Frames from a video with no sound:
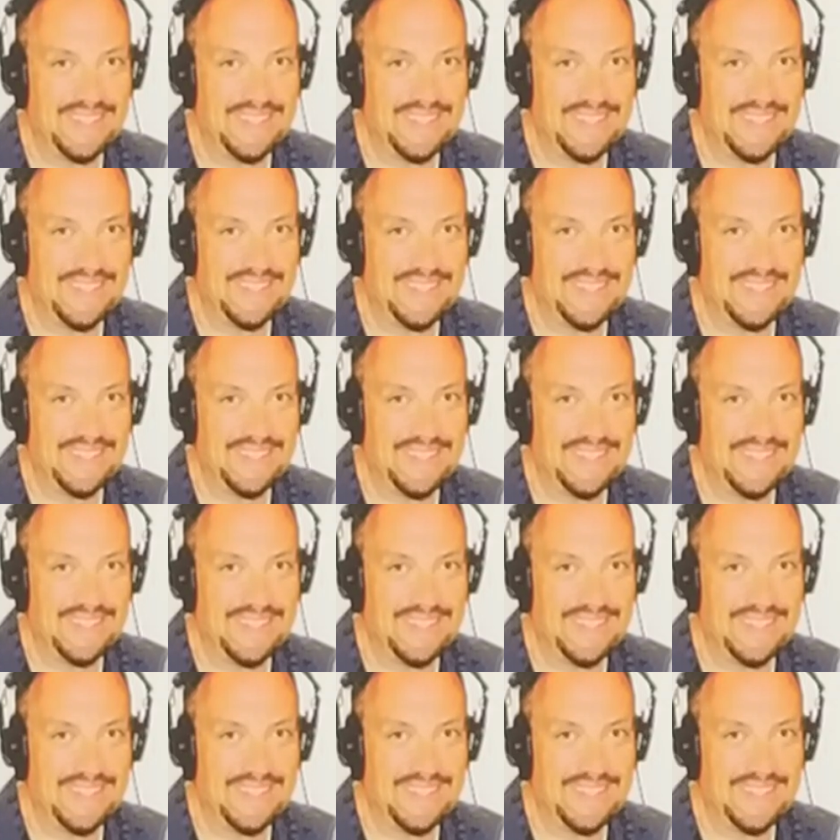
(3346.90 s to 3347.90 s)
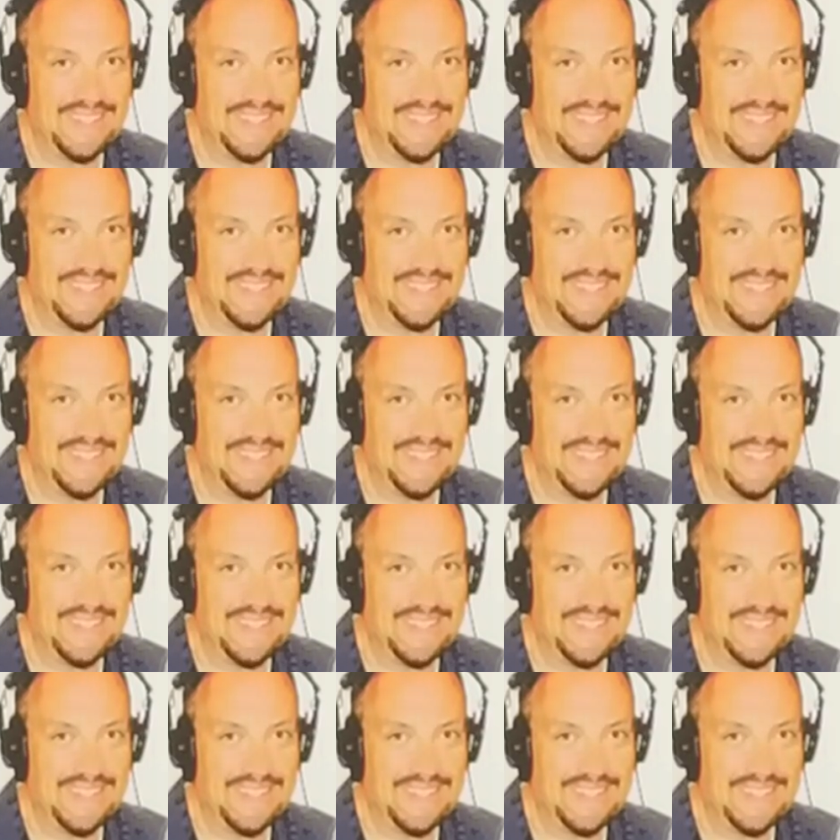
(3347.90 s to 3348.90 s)

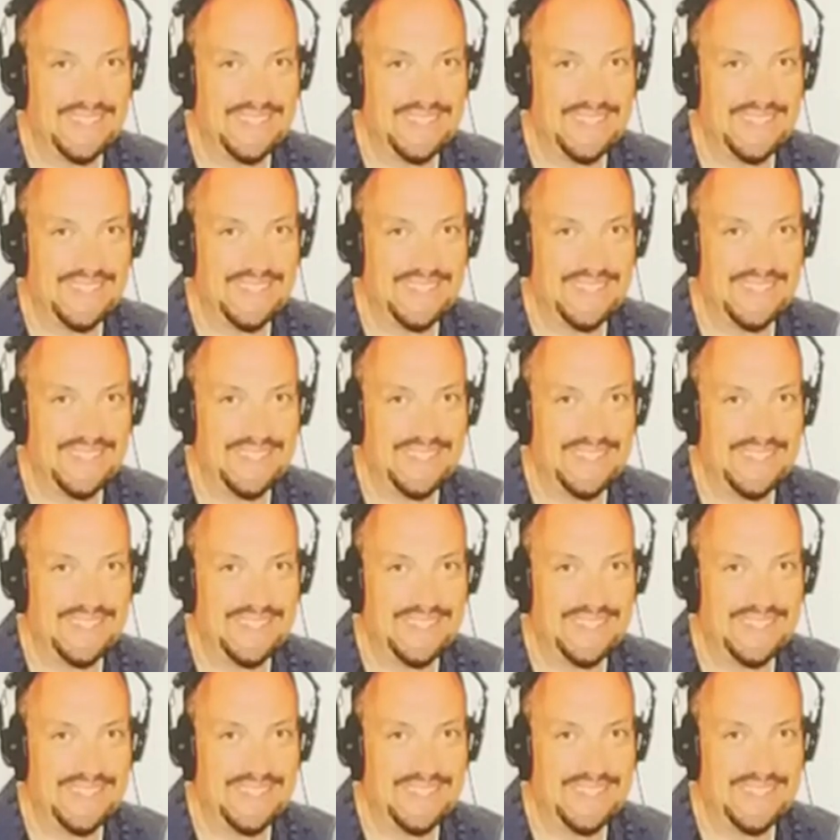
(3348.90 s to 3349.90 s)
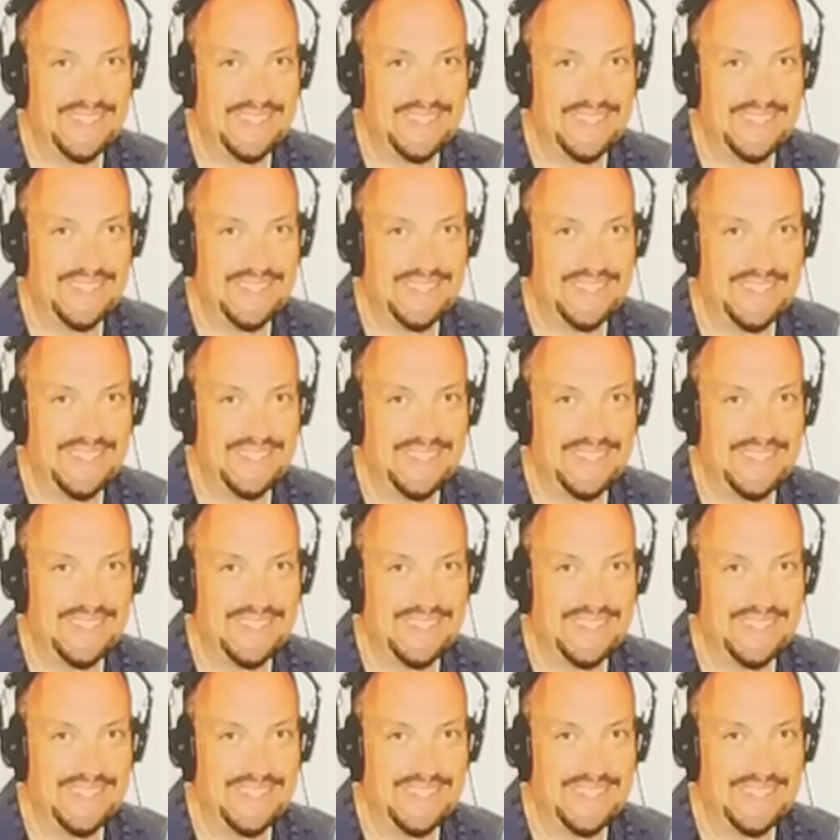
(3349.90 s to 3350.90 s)

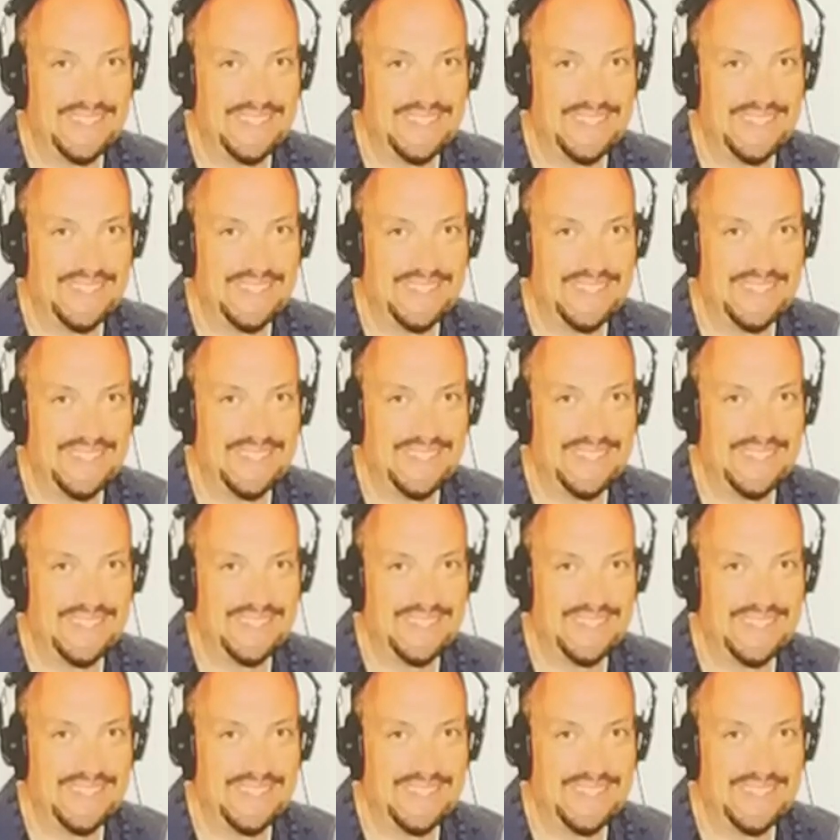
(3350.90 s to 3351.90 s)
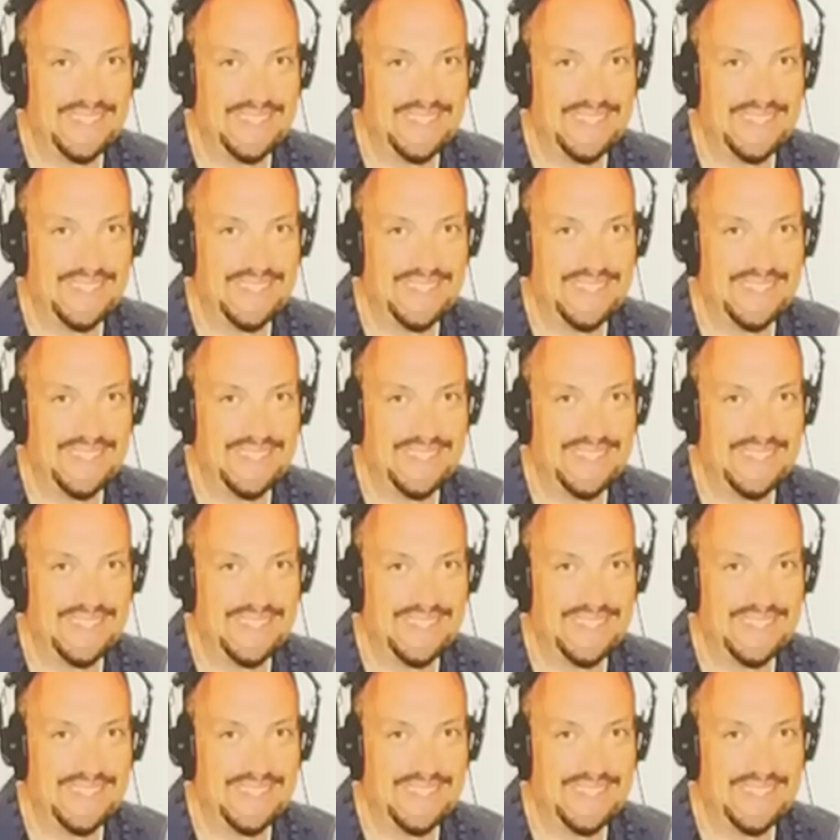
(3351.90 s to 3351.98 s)
No words are spoken by the person on screen.